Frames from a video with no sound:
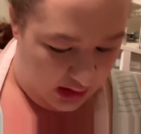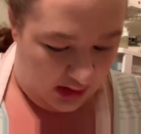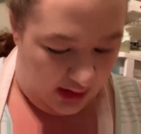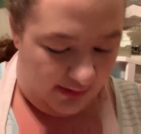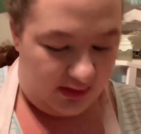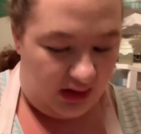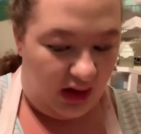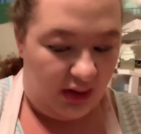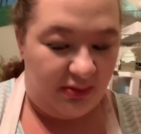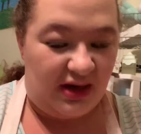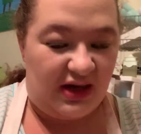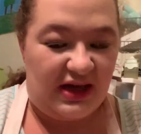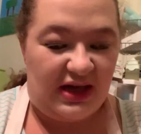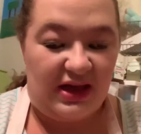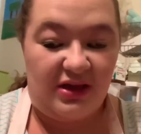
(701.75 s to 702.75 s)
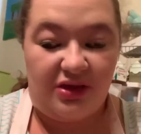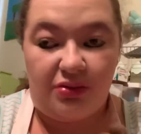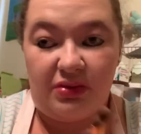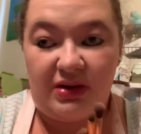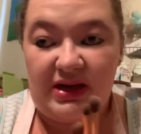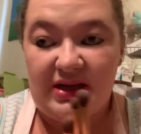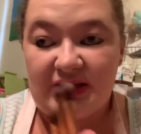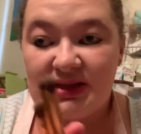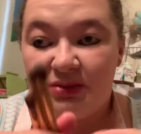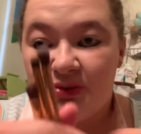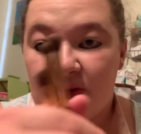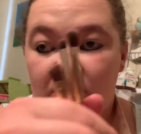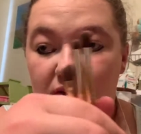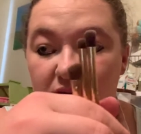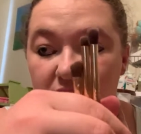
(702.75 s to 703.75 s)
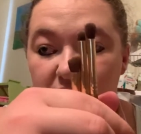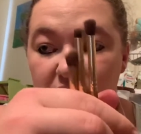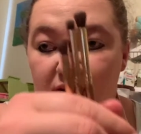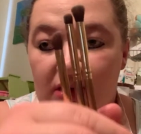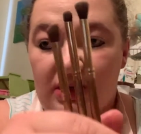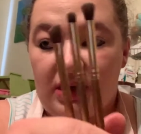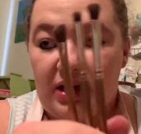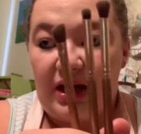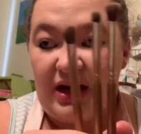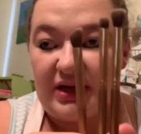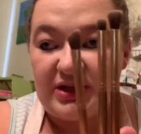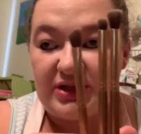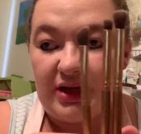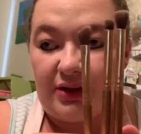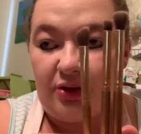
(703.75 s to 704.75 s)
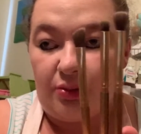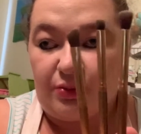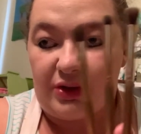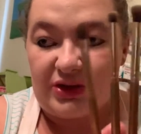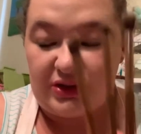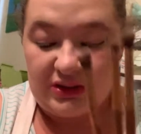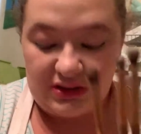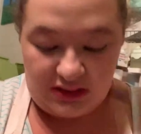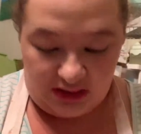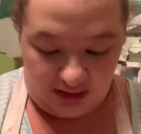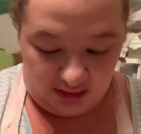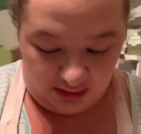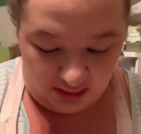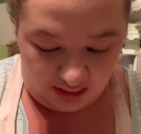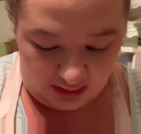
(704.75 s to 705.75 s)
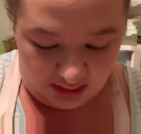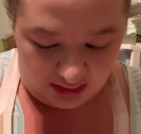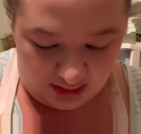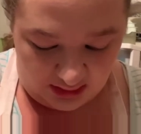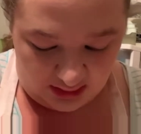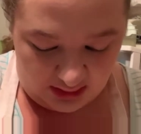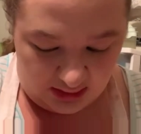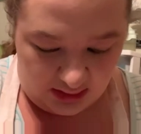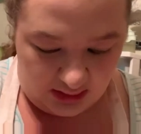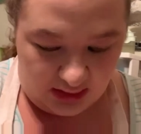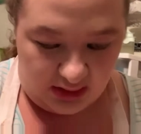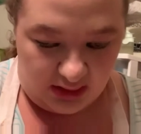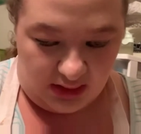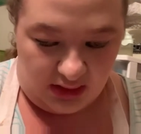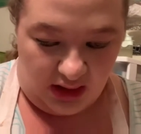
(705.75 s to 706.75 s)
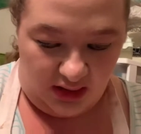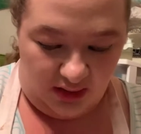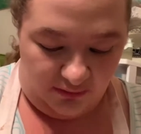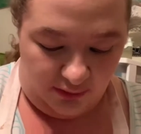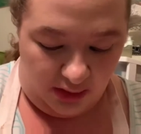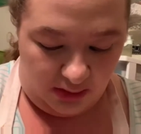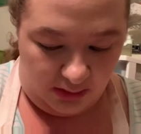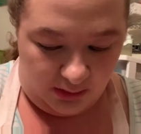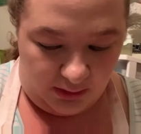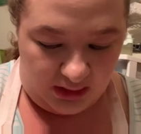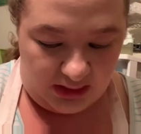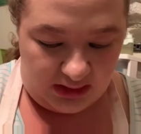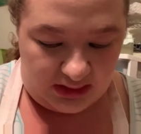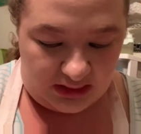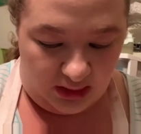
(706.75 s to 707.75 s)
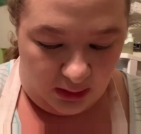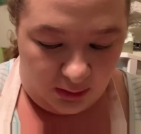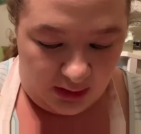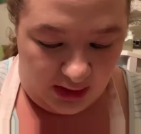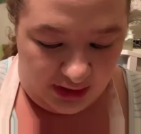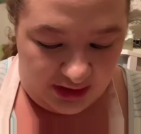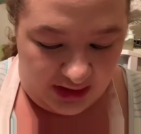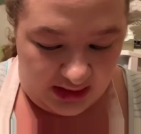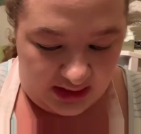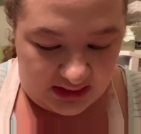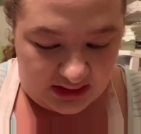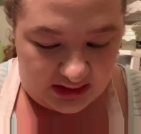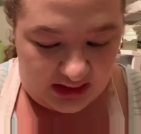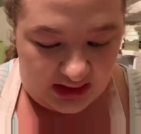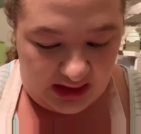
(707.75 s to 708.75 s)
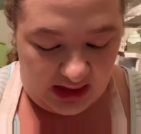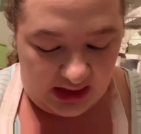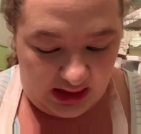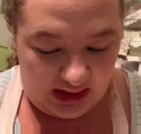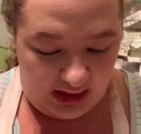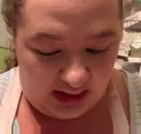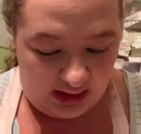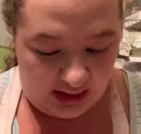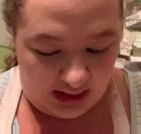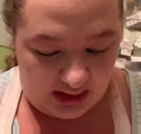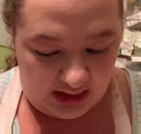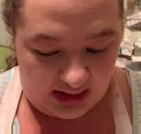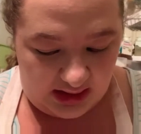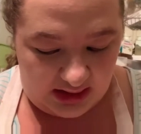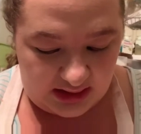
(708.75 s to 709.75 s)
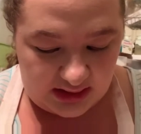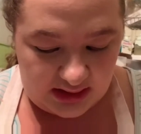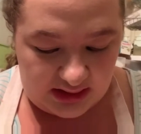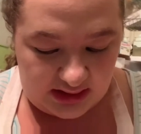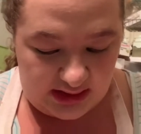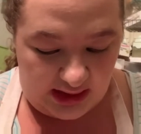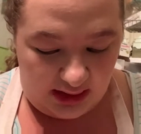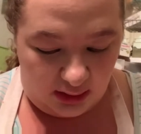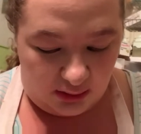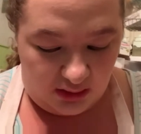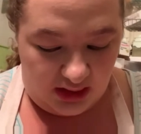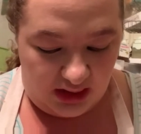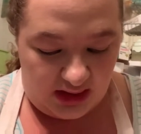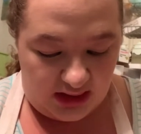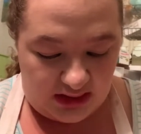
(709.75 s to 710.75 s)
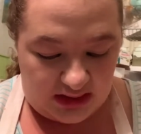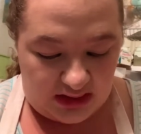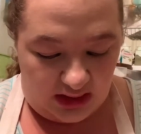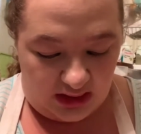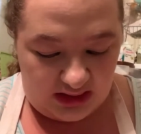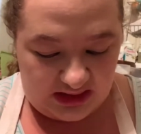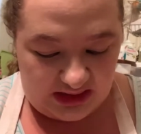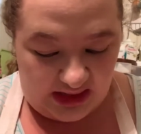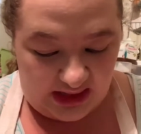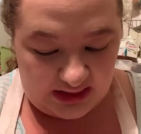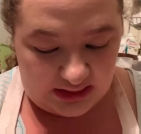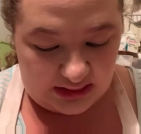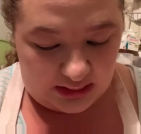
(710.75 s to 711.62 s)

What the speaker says: I've got my three typical eyeshadow brushes here. And the first one we're going to start with is the Sangria Sunset.